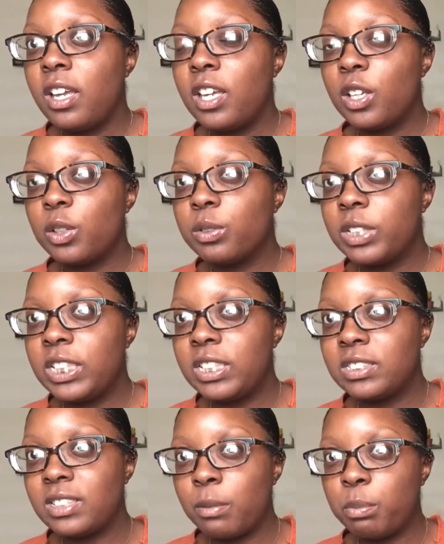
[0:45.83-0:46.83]
ingredients
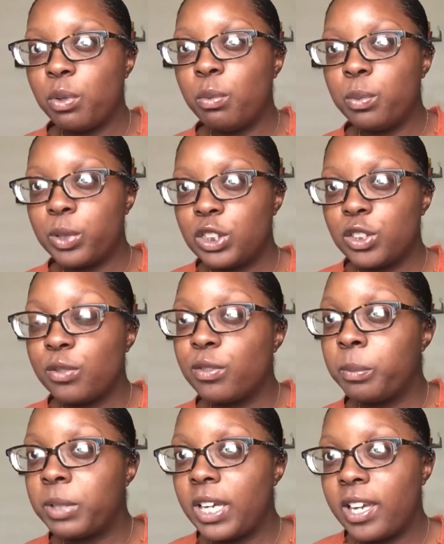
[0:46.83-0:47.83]
that pull moisture
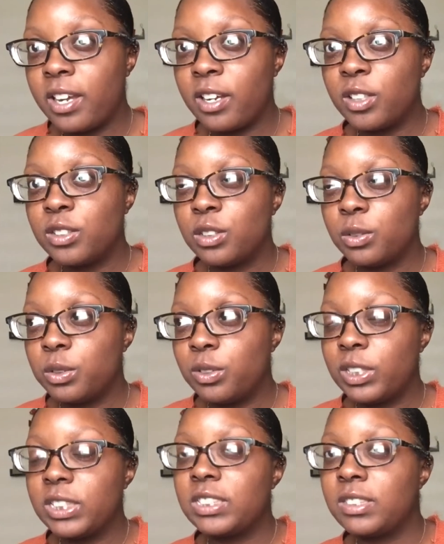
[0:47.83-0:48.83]
from the air. So
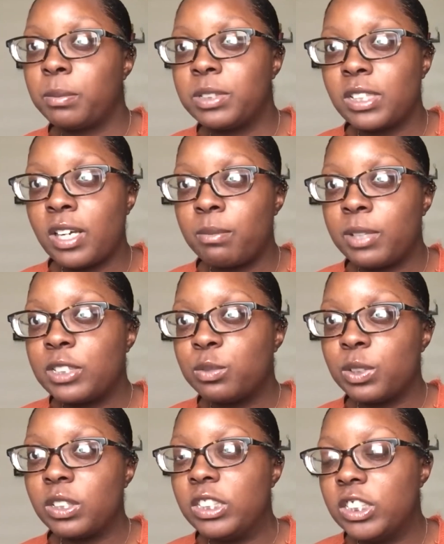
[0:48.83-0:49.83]
during the summertime, that's
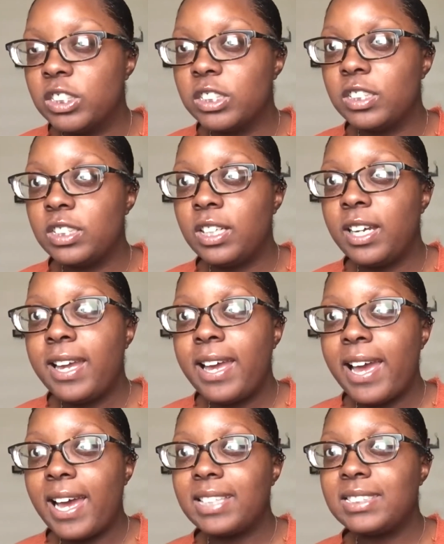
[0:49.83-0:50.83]
really good.
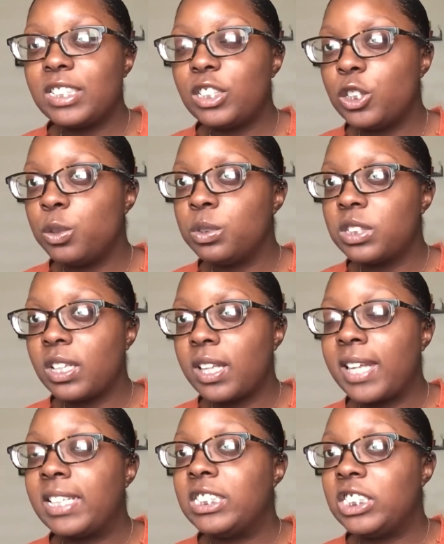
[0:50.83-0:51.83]
I tend to use a
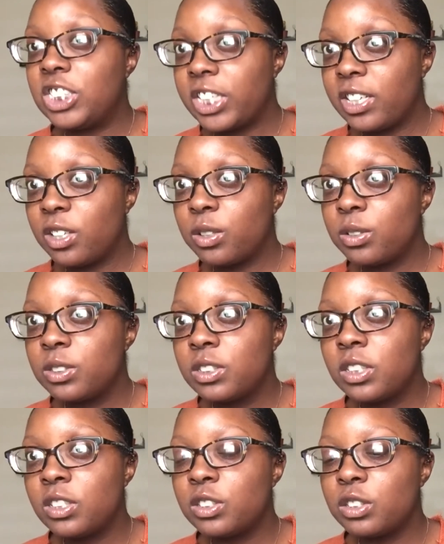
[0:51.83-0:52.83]
lot of gels
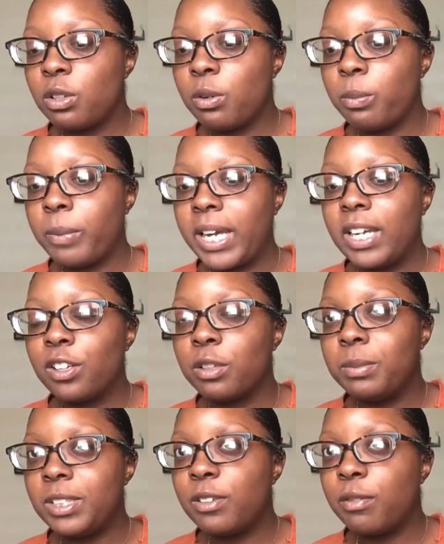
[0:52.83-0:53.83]
so my hair can
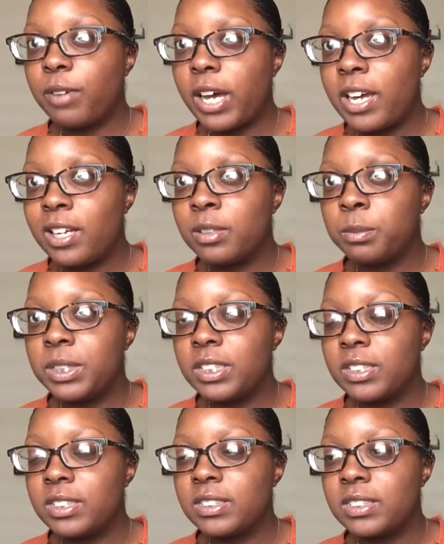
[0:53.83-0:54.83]
be defined
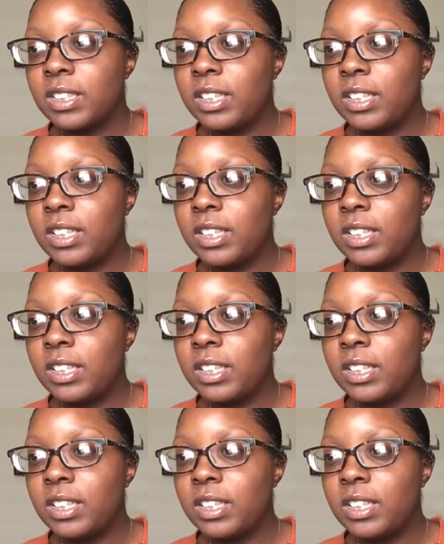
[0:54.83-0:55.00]
because